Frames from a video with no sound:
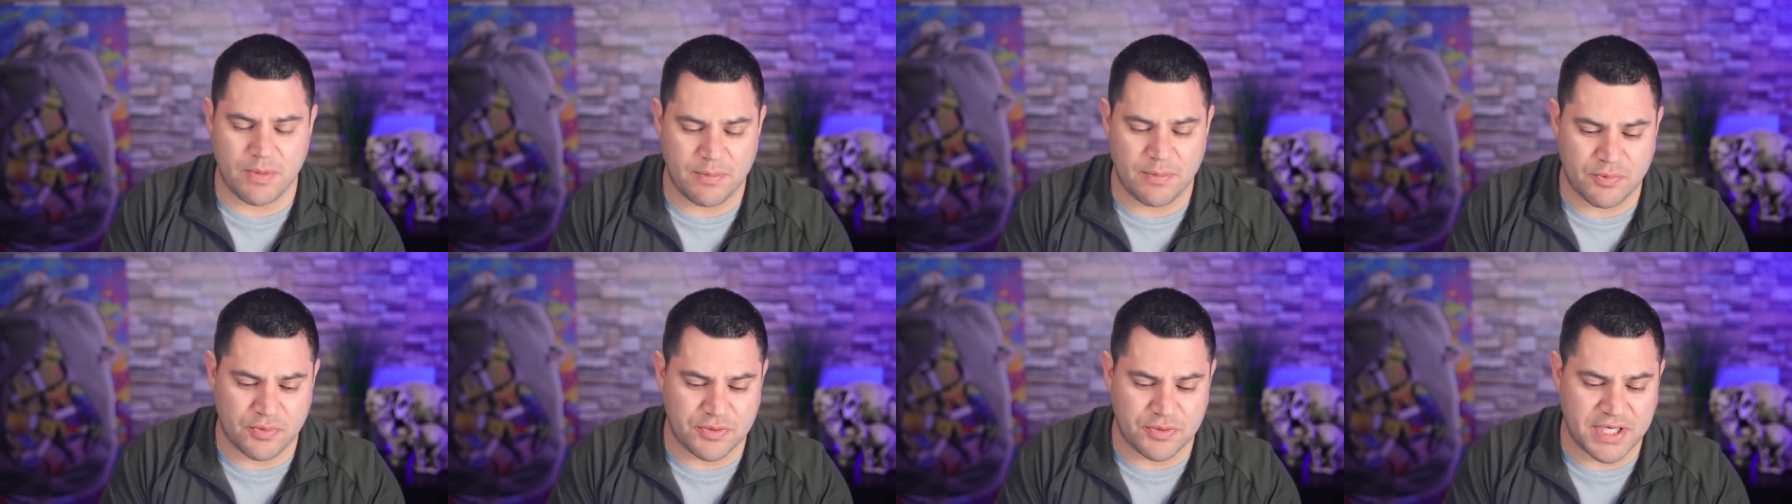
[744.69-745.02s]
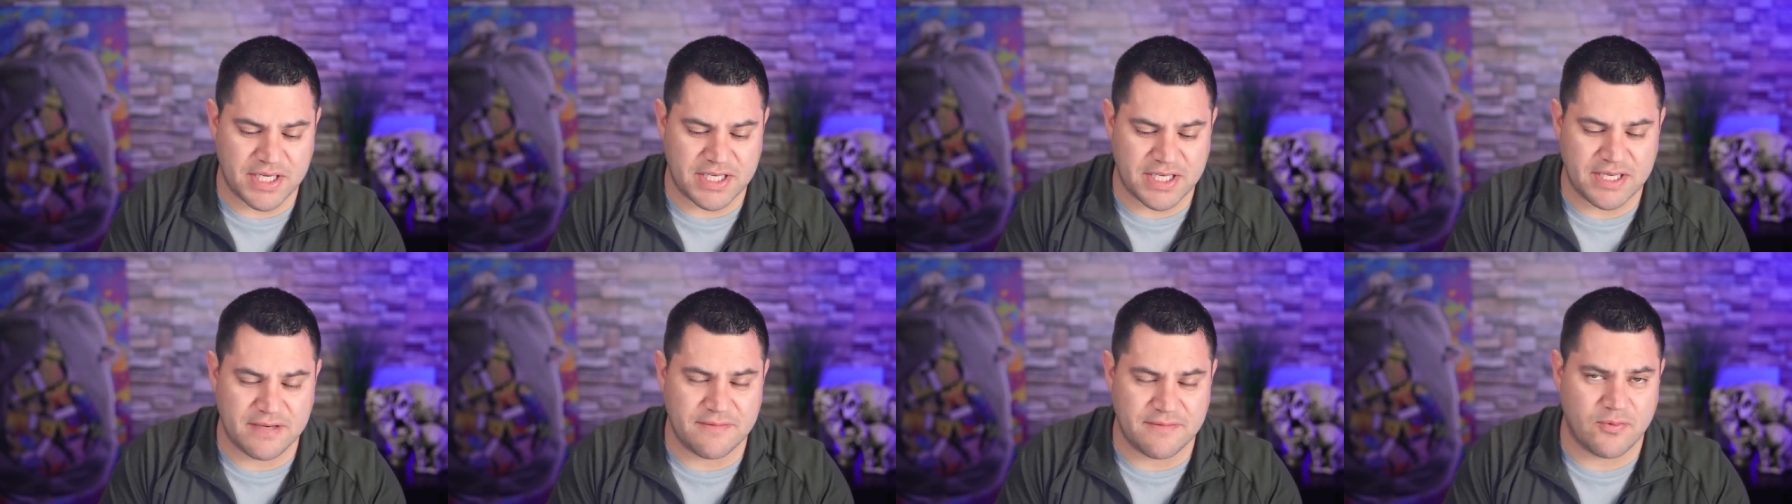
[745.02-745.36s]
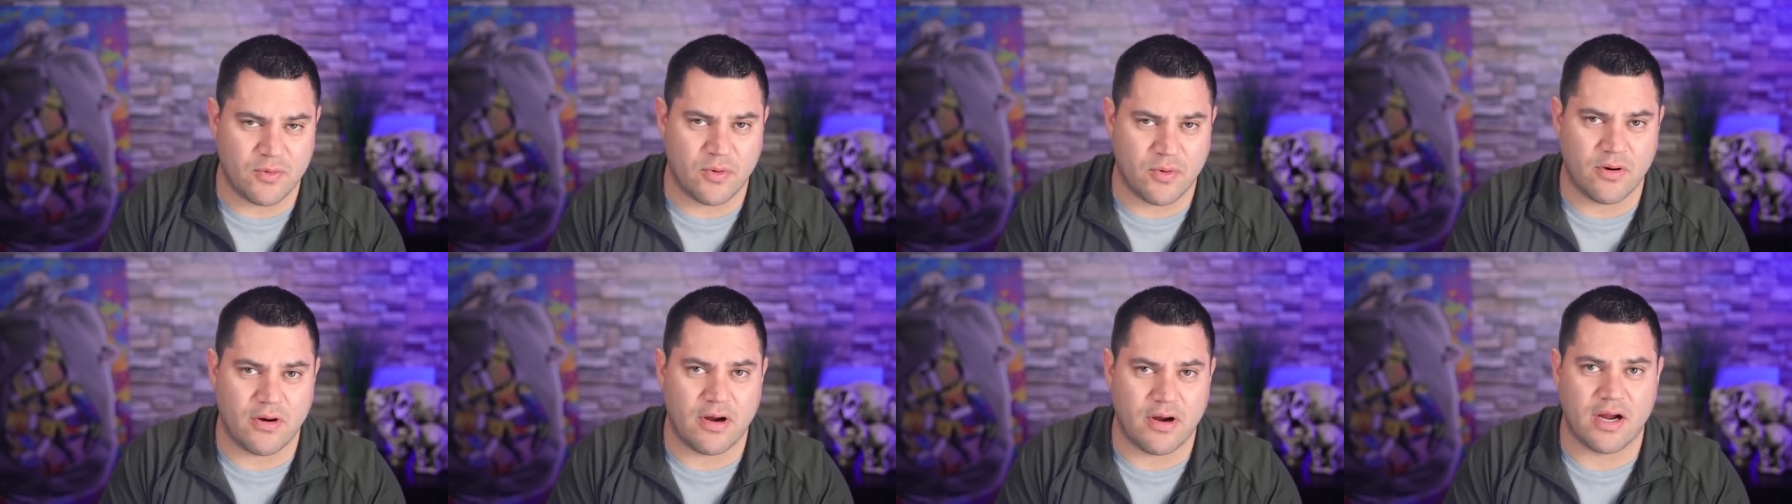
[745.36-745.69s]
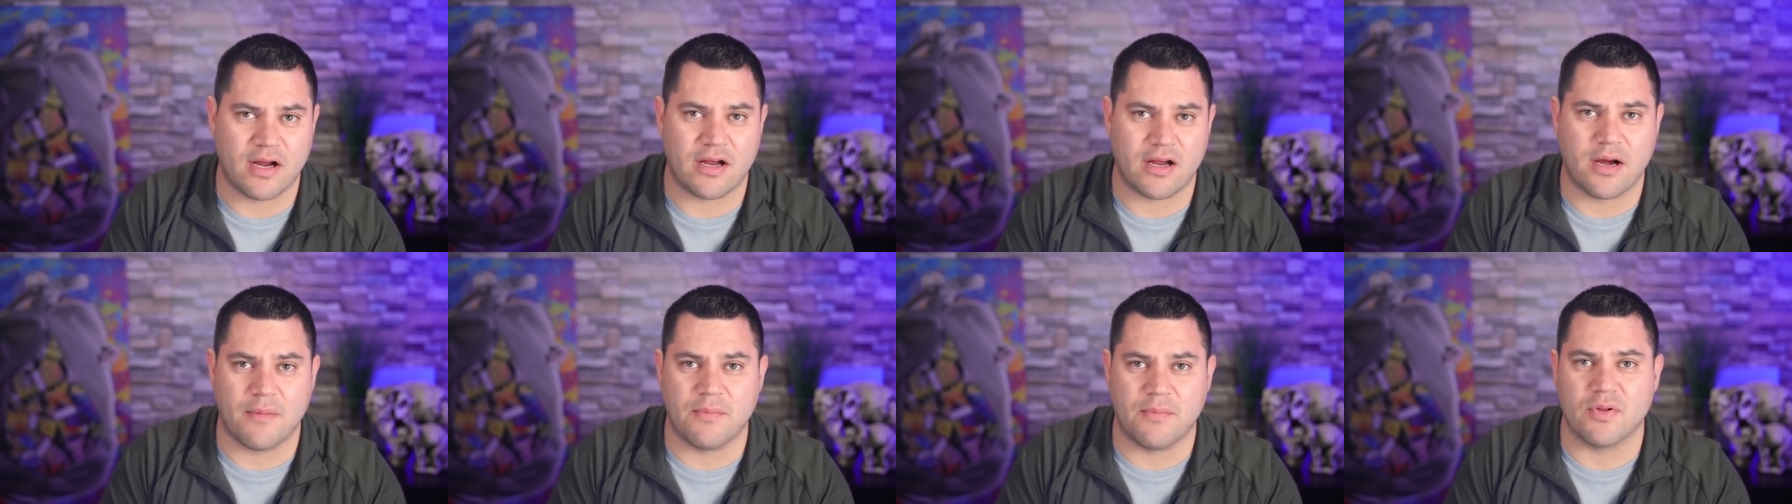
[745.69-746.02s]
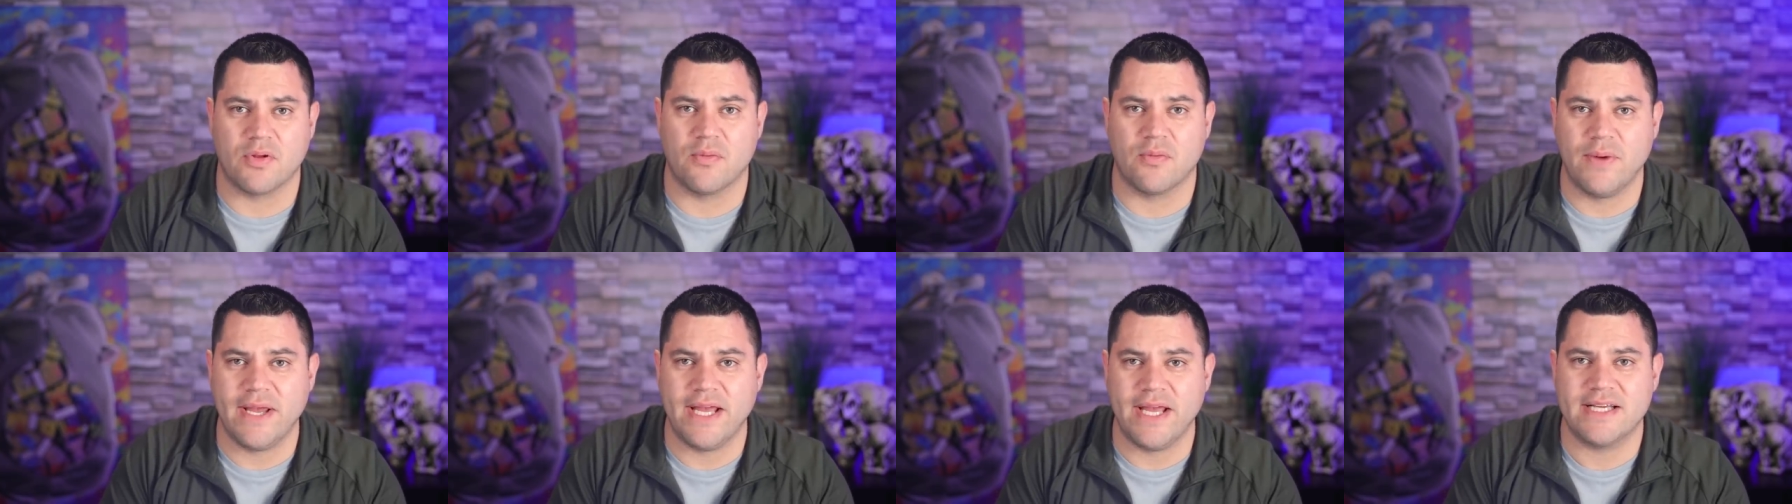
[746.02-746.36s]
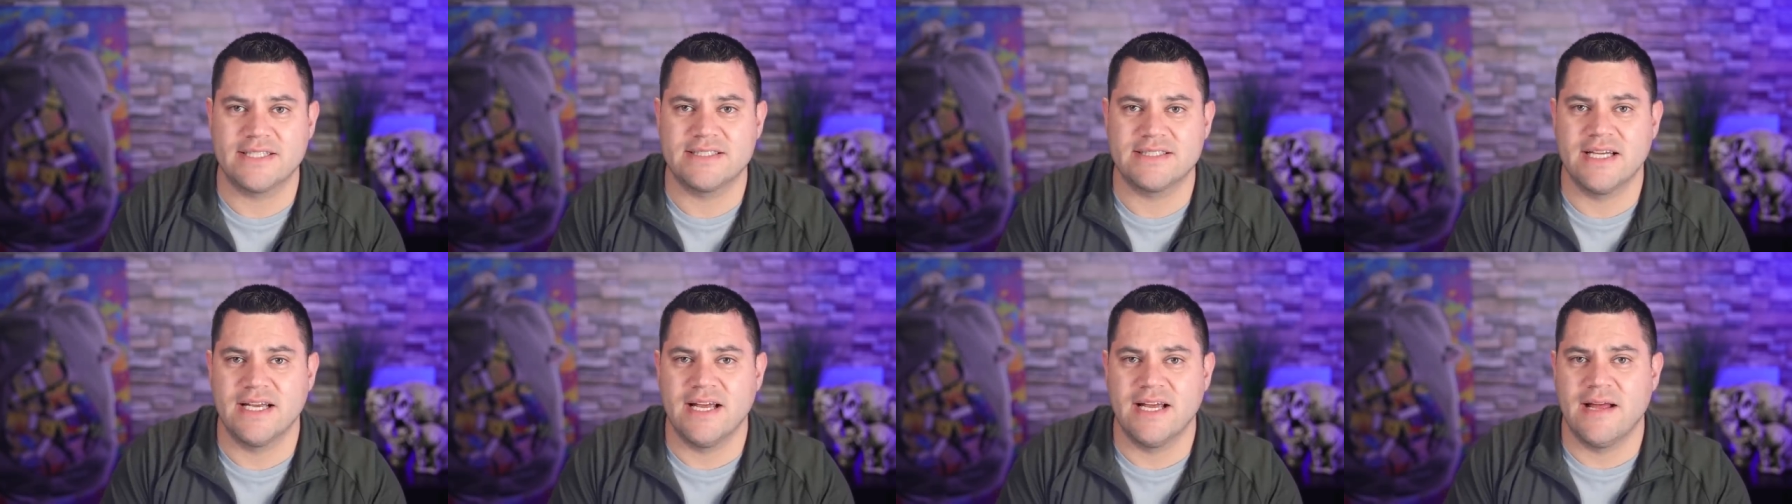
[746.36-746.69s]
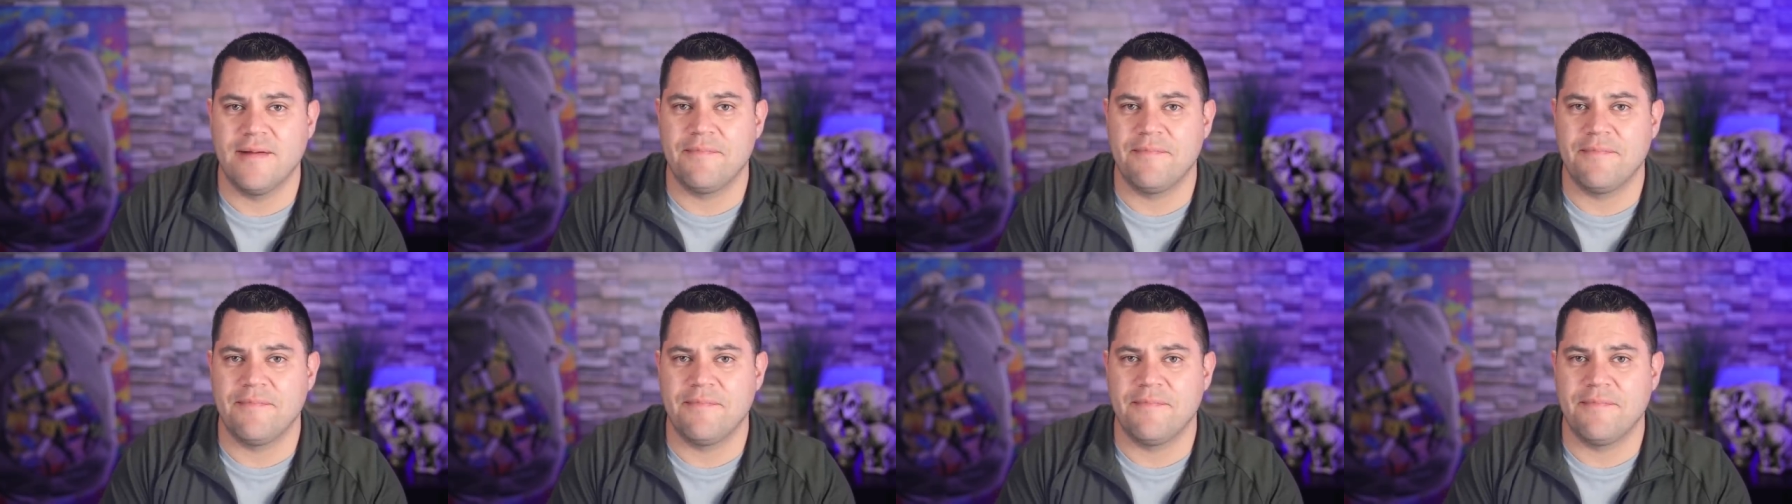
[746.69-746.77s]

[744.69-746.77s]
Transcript: been predicting for a couple of weeks,